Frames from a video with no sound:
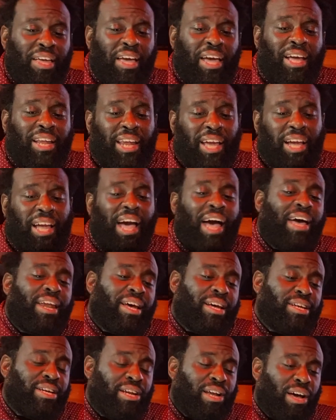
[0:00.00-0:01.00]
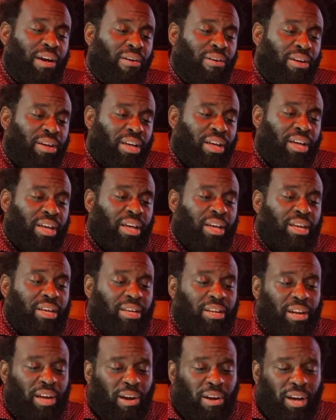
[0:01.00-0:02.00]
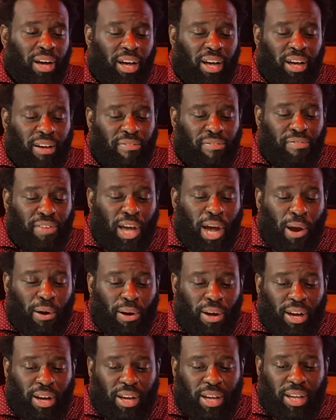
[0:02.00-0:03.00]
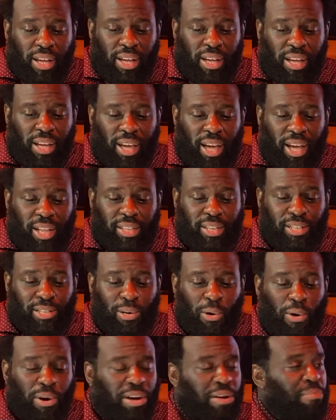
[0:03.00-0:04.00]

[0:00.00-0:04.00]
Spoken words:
And they kind of Farrah and Latoya